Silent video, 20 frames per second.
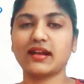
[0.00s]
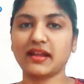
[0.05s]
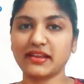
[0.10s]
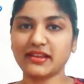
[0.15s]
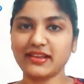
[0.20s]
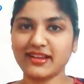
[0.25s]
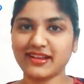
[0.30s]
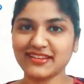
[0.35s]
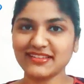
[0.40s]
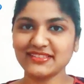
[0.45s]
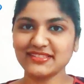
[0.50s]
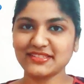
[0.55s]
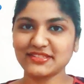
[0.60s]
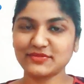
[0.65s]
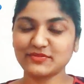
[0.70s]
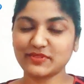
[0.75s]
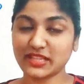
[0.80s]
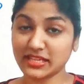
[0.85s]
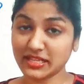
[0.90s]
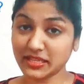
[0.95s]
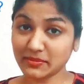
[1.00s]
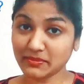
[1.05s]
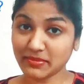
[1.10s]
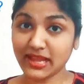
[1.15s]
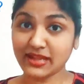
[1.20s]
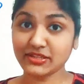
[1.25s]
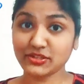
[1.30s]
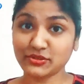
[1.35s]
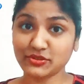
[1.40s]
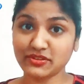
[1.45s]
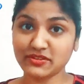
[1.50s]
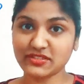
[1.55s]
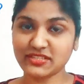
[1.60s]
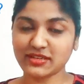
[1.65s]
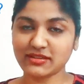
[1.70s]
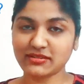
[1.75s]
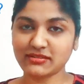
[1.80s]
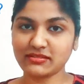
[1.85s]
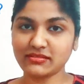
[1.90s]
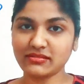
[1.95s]
Hi guys, welcome back to our
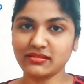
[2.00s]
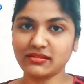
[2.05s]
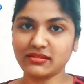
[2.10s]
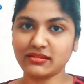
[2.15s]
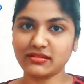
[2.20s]
channel.